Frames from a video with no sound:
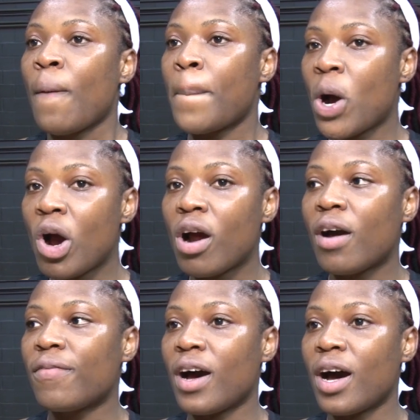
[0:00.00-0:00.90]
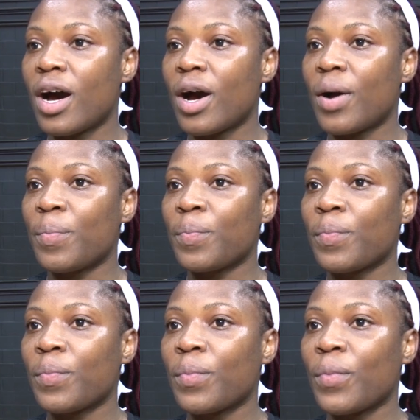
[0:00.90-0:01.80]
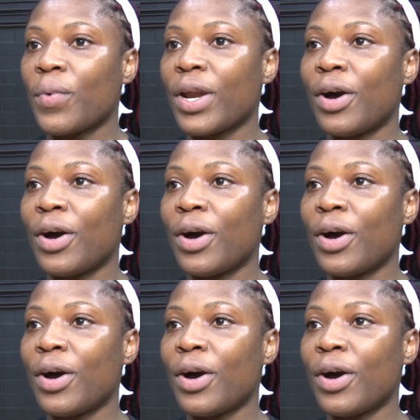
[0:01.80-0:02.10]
More of, um, we